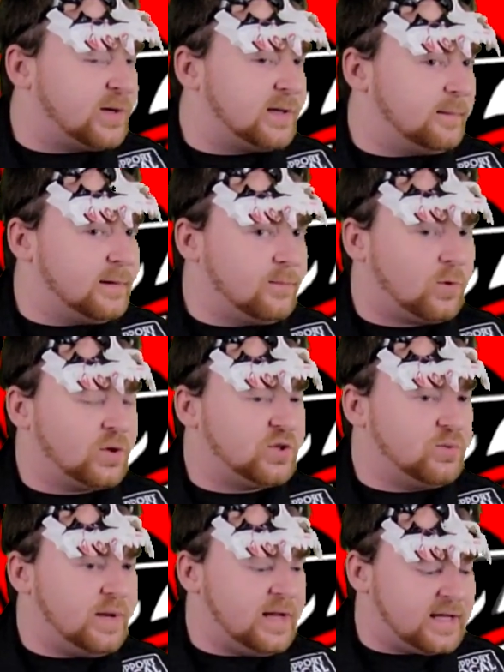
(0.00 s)
drink a little bit more
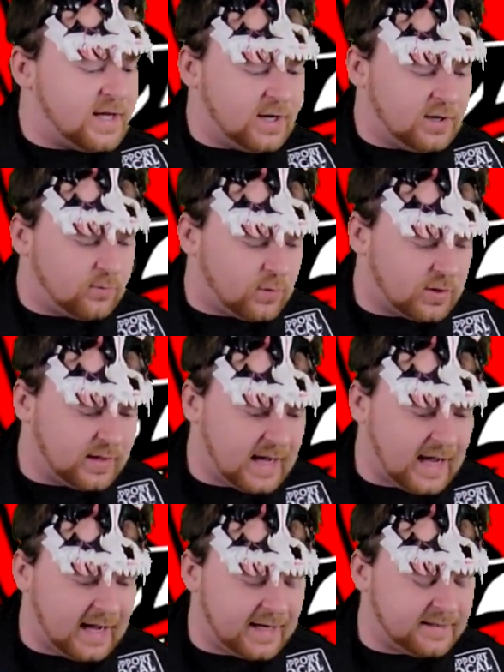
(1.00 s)
unique here, we're going
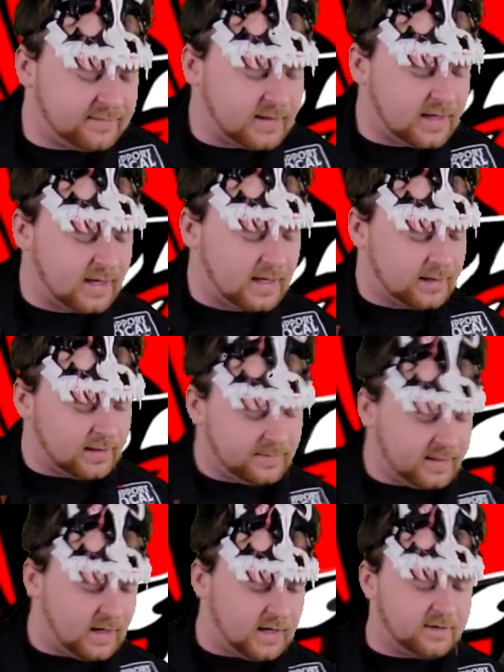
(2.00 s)
to add uh, a little
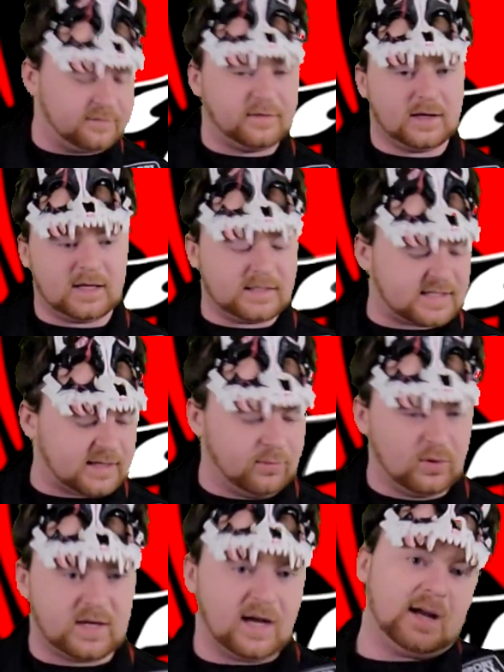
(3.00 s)
bit of uh,
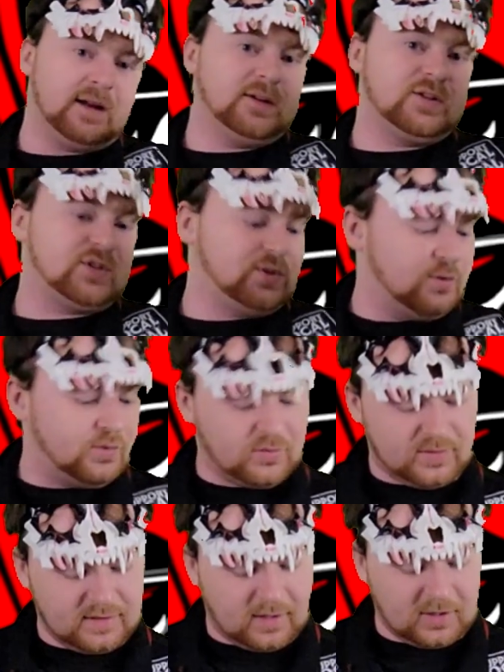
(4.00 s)
Sambuca
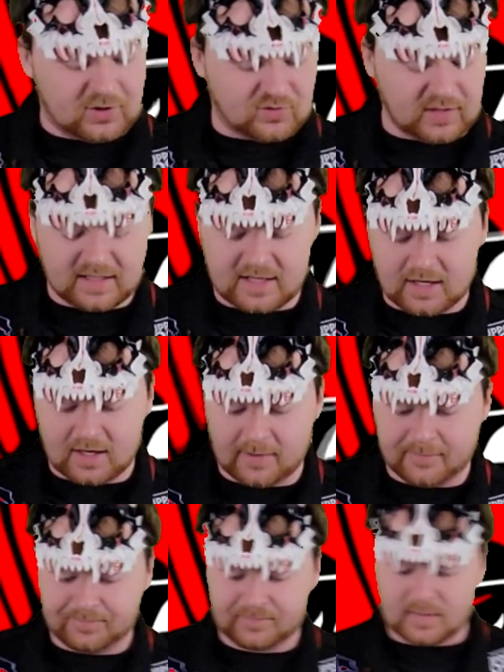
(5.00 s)
to our drink
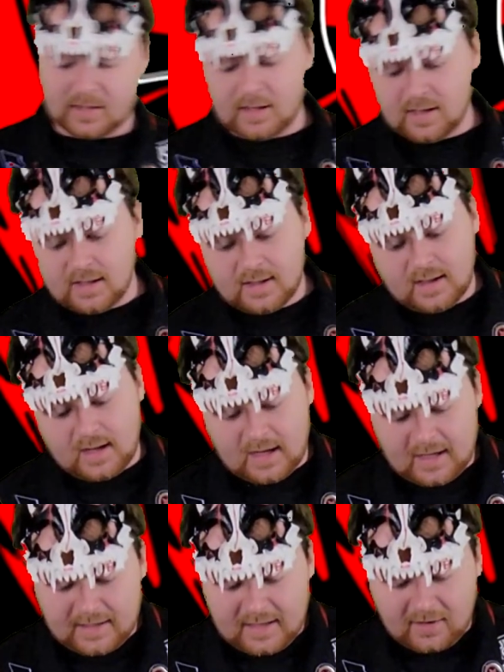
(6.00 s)
here.
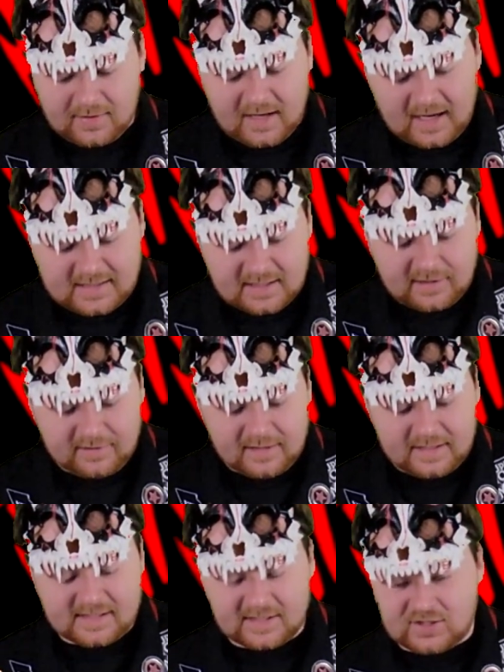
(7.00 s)
Uh, now, the idea of
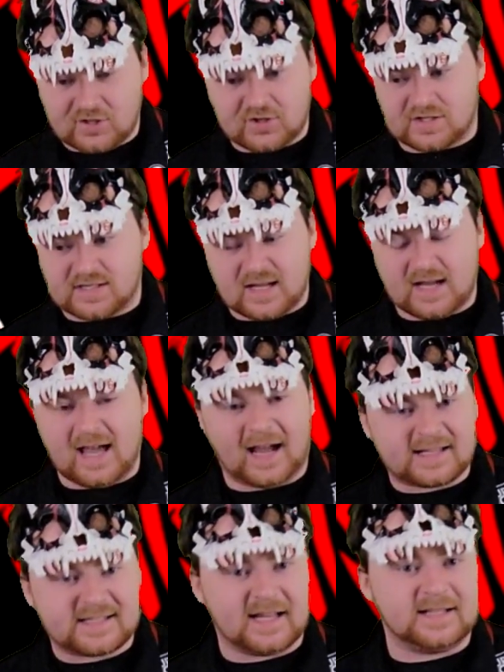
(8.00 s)
this is to just uh,
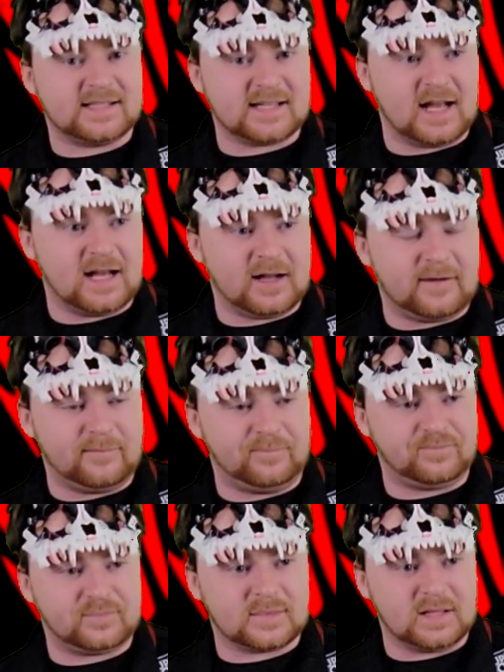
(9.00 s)
accent
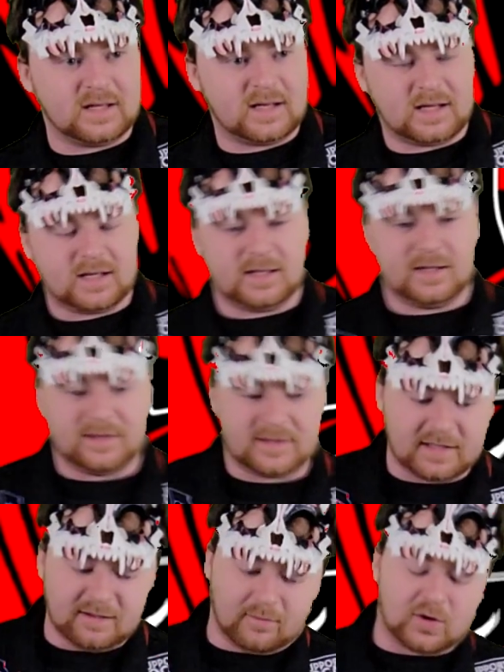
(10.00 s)
um, uh,
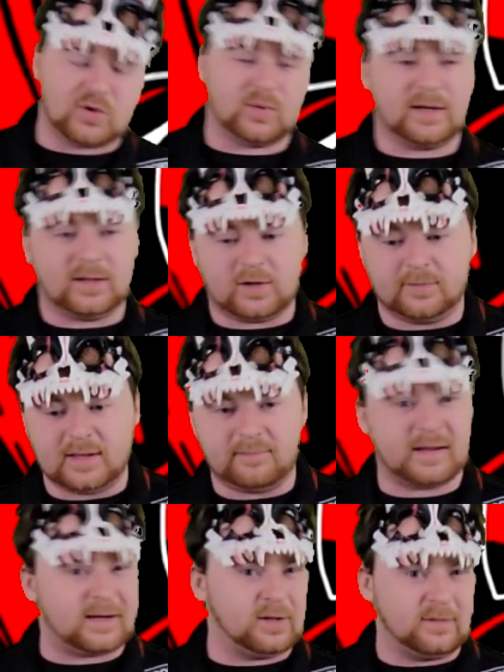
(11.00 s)
the margarita a little bit,
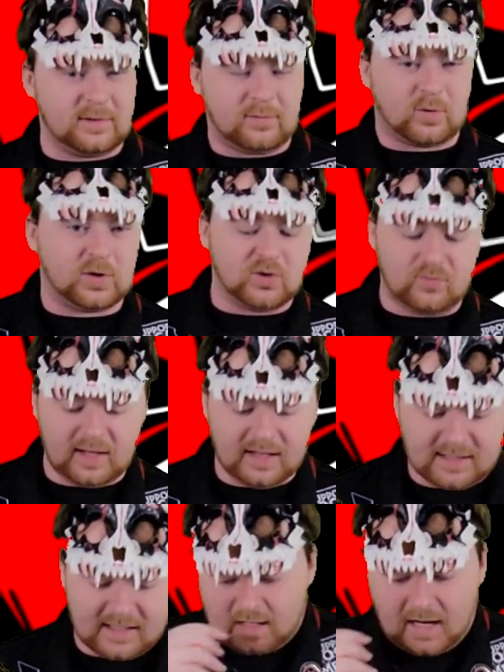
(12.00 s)
make it a little bit more
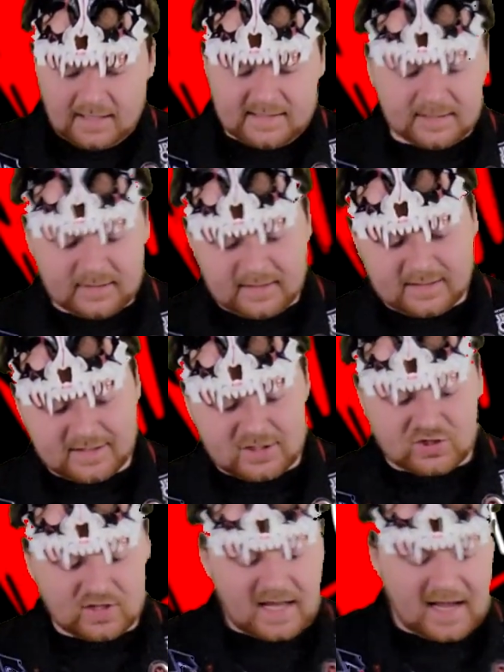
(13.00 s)
unique. Ideally, this should